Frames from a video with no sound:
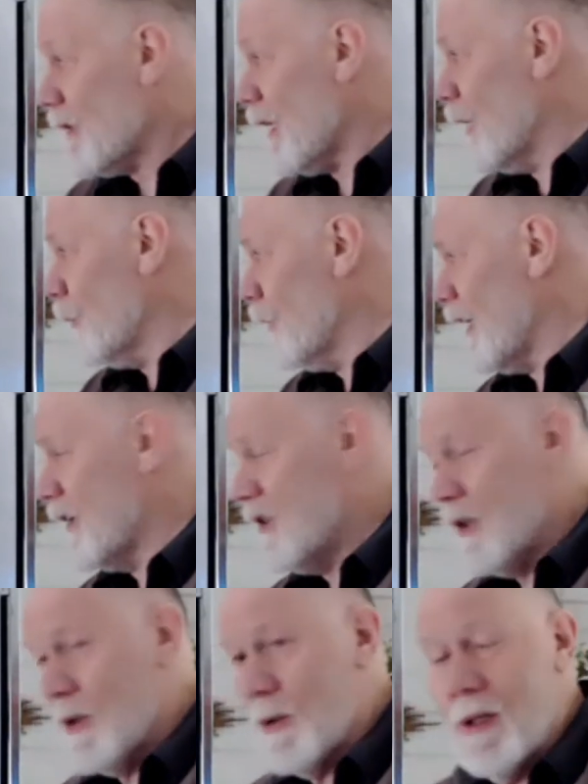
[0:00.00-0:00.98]
And what I
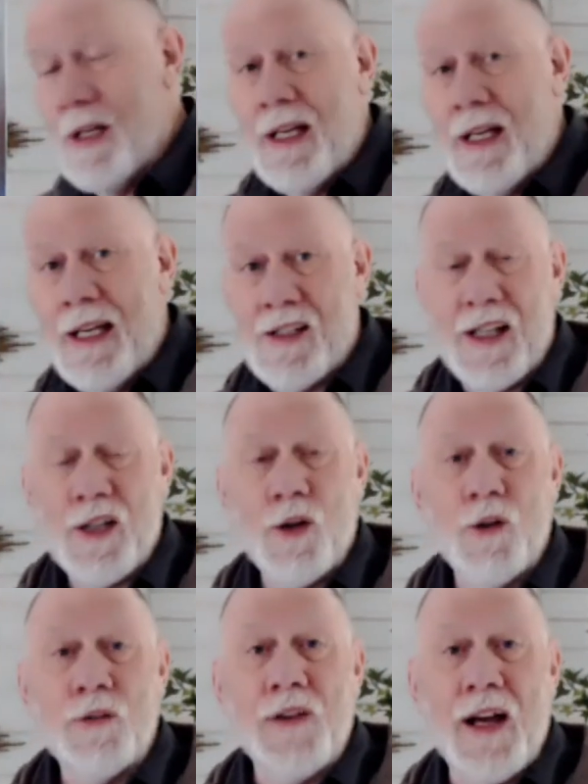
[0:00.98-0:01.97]
do is I
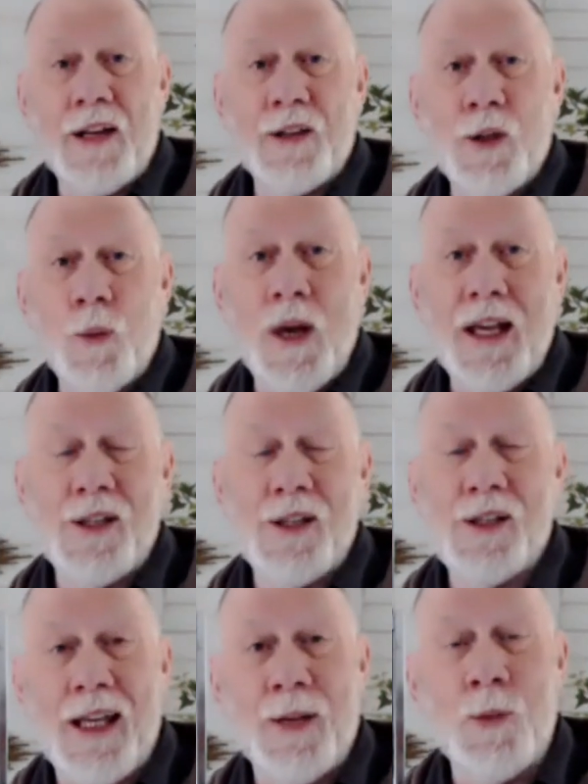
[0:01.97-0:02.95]
go find the ways
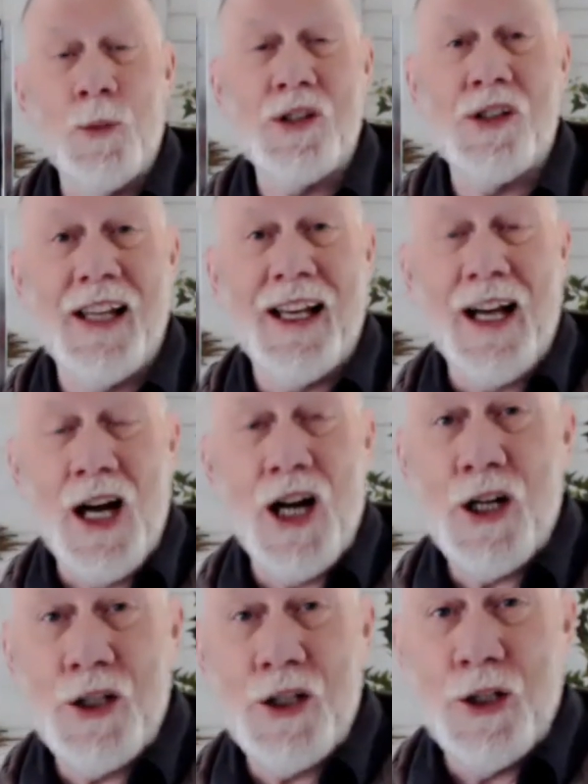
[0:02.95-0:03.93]
in which they
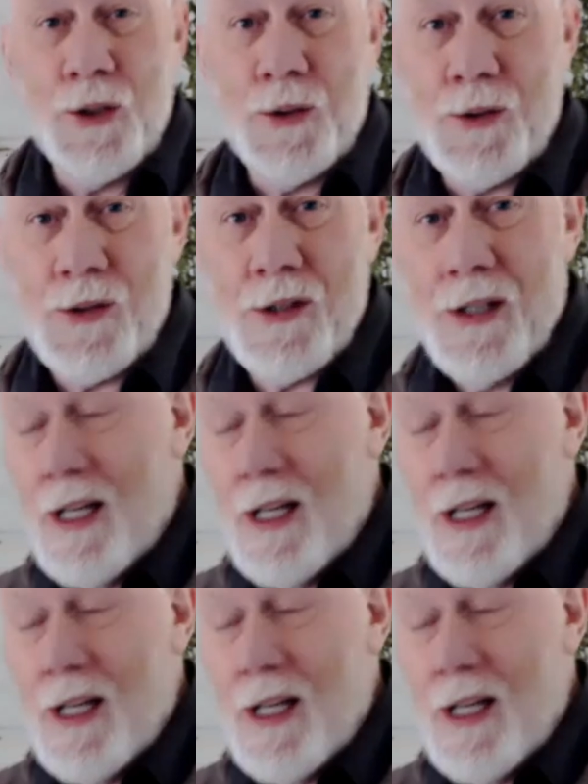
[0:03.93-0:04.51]
are used.